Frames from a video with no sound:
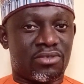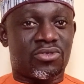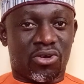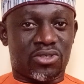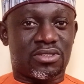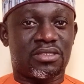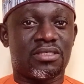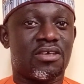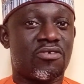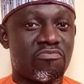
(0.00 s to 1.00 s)
Thus,
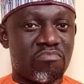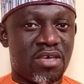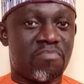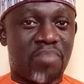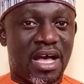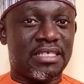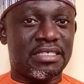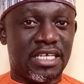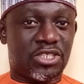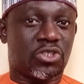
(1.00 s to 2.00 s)
member
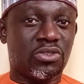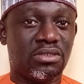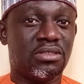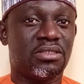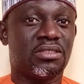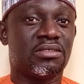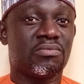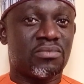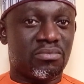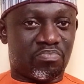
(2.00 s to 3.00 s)
nations
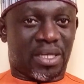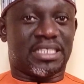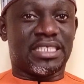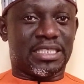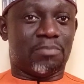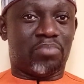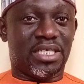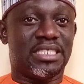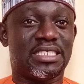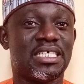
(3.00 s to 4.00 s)

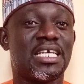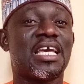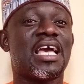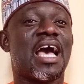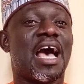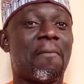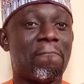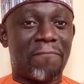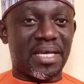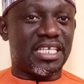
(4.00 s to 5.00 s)
participate
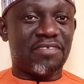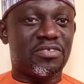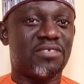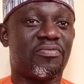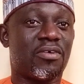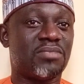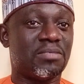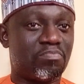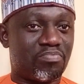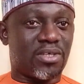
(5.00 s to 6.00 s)
and benefit from the
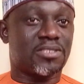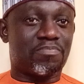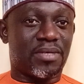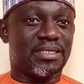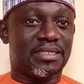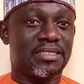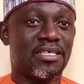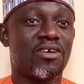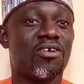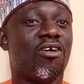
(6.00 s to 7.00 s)
prospects
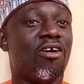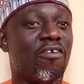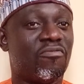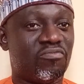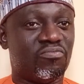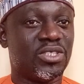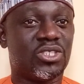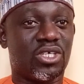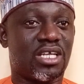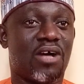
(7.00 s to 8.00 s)
of
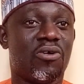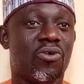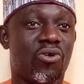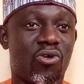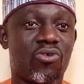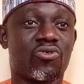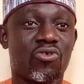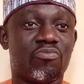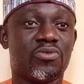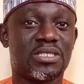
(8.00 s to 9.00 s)
regional or
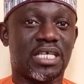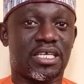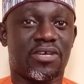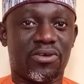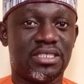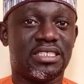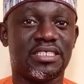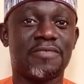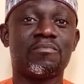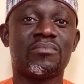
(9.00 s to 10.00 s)
global
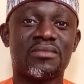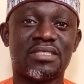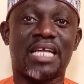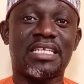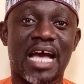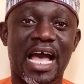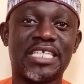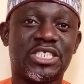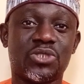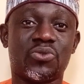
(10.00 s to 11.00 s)
security that
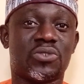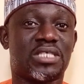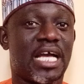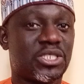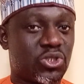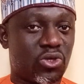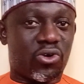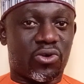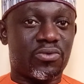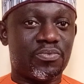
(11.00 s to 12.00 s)
IGOs
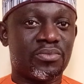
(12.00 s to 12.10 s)
assure.